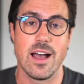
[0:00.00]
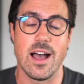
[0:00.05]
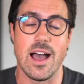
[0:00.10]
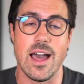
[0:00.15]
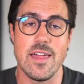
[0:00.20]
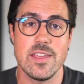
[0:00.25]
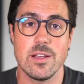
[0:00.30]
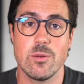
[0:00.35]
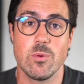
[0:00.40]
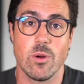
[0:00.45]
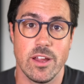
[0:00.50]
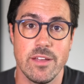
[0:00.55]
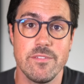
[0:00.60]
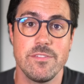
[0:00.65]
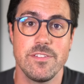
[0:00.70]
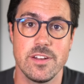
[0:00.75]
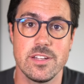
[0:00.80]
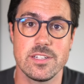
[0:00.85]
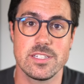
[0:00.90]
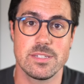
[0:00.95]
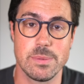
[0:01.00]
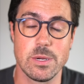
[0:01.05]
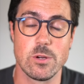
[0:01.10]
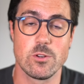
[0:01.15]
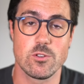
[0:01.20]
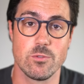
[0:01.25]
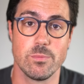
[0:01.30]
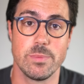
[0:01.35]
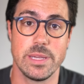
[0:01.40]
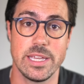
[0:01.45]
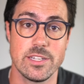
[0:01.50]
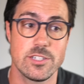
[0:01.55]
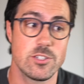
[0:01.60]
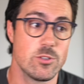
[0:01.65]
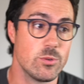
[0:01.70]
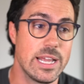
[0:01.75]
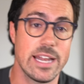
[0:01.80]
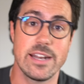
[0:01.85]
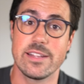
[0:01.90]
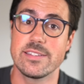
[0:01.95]
I think we're infinite spiritual beings who
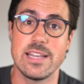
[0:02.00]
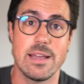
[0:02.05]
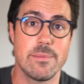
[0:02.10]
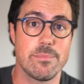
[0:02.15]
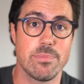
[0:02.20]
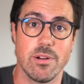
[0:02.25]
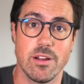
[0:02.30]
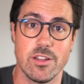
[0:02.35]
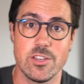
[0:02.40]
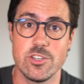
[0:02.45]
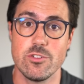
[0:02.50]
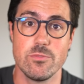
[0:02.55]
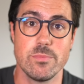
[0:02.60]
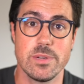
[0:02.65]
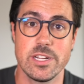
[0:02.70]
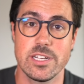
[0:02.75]
get a temporary human